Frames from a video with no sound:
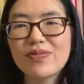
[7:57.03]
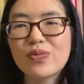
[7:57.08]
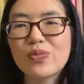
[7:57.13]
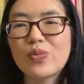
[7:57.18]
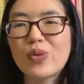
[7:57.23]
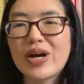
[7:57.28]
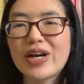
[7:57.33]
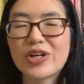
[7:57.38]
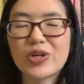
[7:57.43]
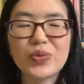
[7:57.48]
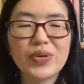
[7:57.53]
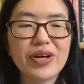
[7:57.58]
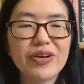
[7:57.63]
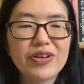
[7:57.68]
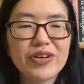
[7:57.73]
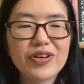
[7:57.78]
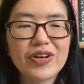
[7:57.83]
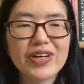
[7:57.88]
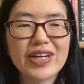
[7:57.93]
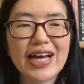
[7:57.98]
what career
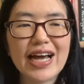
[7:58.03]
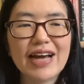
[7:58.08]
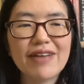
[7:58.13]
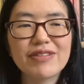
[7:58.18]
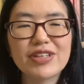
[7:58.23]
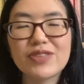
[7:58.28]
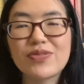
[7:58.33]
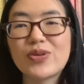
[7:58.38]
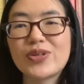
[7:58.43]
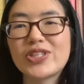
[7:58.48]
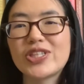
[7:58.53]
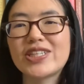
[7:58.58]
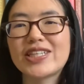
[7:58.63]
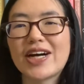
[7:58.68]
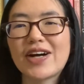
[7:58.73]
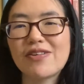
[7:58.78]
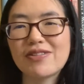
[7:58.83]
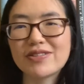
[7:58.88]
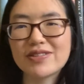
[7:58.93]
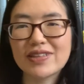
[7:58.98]
you're going to have, this fortune
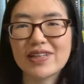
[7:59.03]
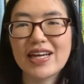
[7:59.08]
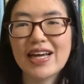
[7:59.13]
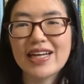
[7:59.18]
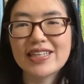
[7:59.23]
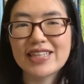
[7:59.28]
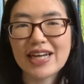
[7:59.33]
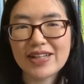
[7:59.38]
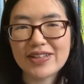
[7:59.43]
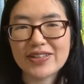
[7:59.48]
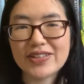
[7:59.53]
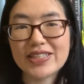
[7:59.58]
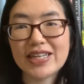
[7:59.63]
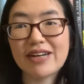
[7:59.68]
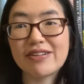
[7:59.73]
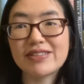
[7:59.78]
teller tells